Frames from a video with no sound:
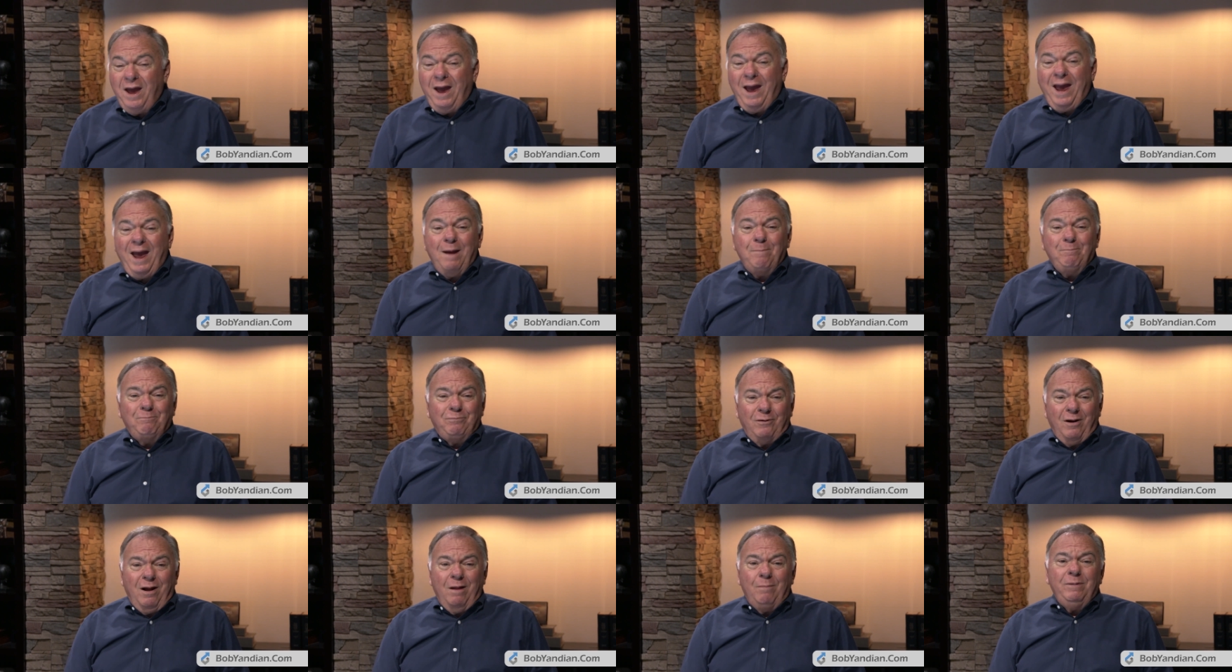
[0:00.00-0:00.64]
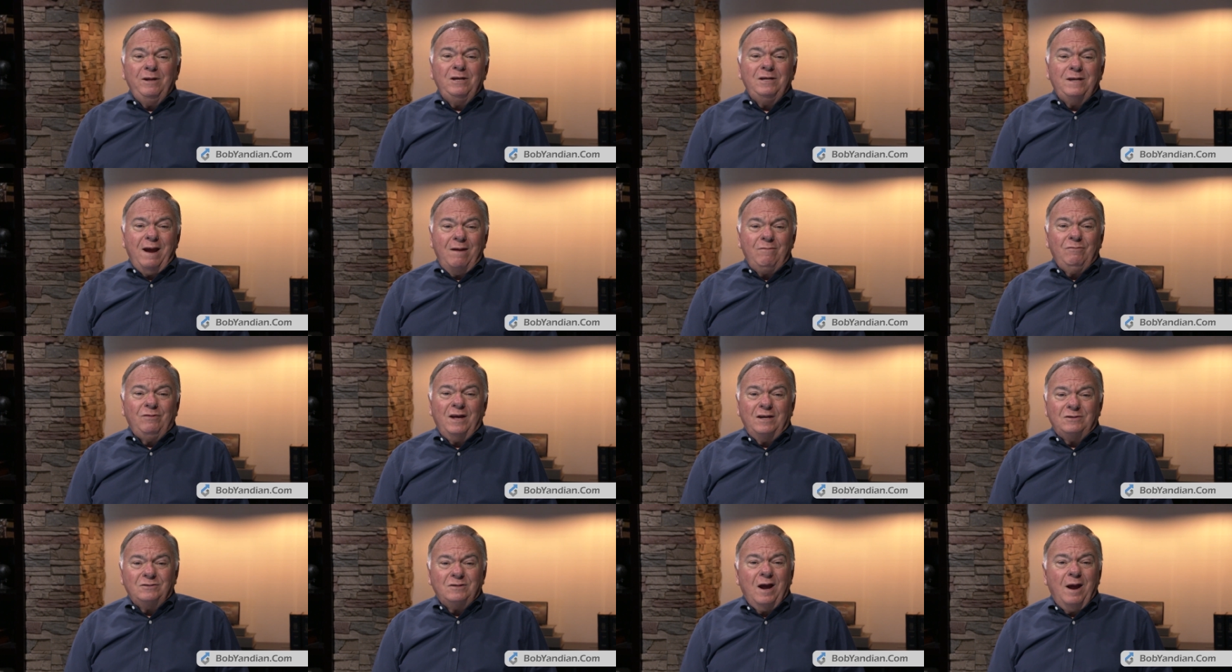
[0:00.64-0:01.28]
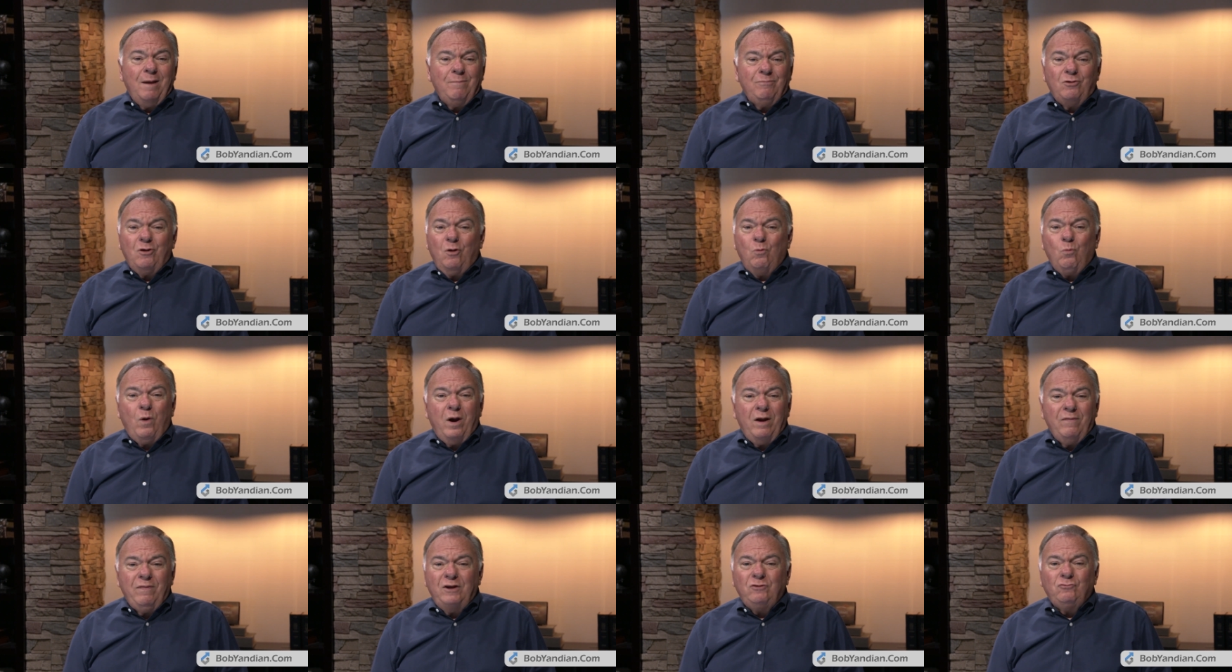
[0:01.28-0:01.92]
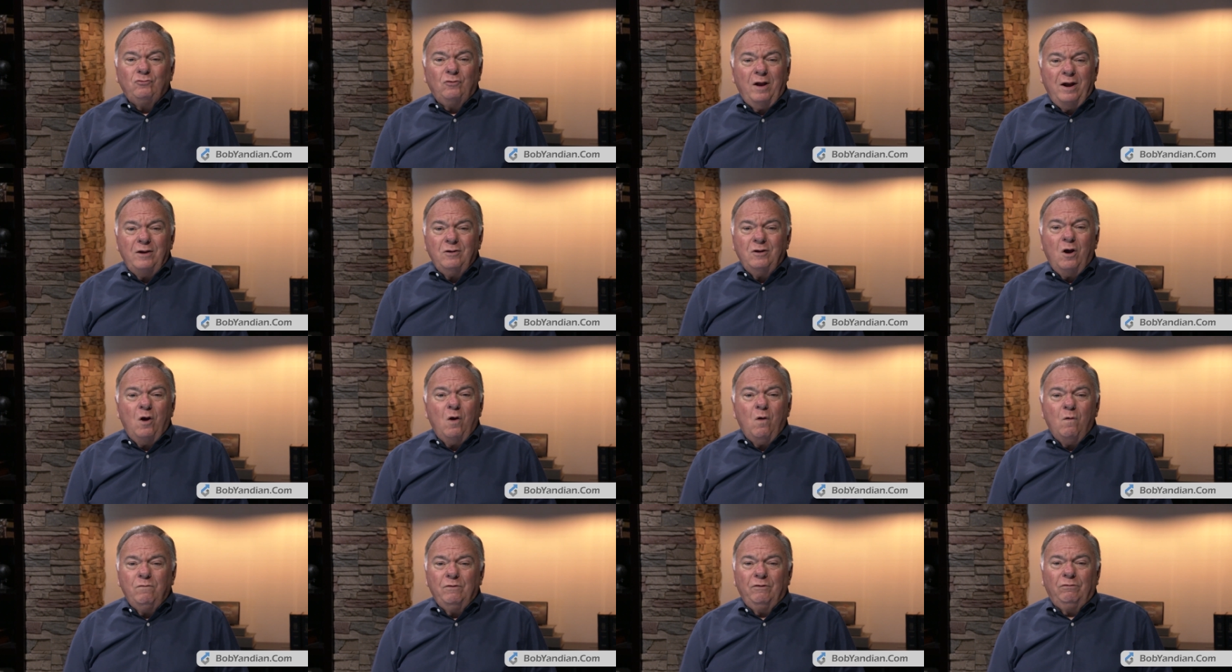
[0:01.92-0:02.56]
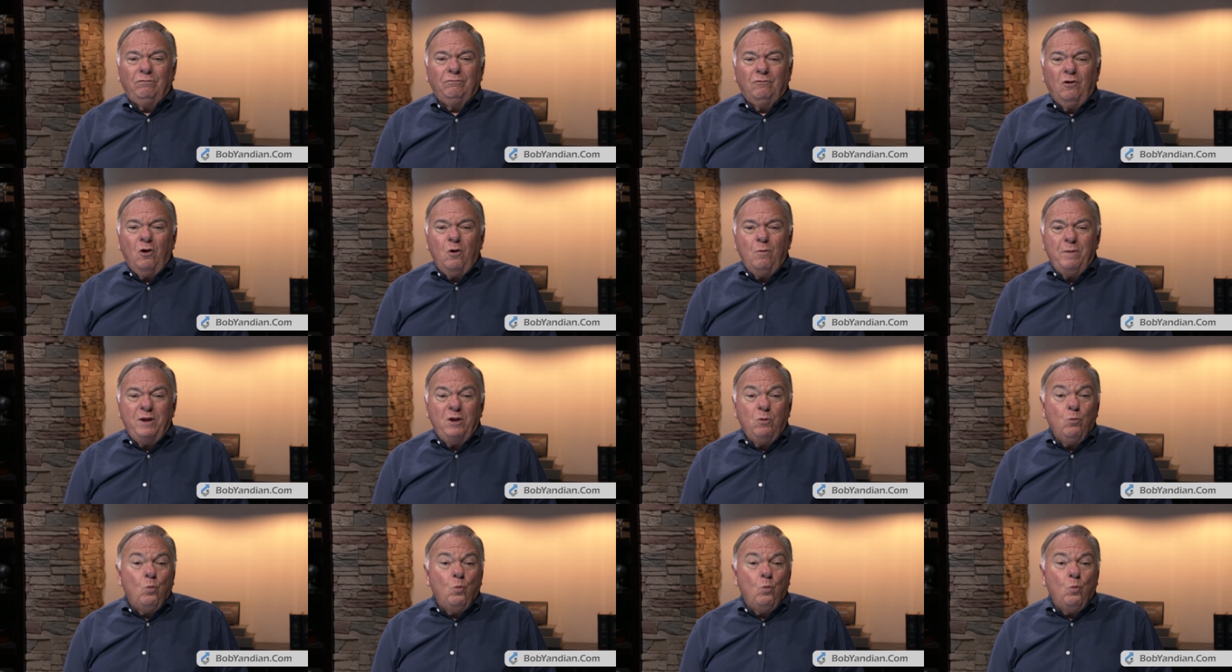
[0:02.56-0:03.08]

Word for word: And probably David at that time thought, why are they trying to overthrow me?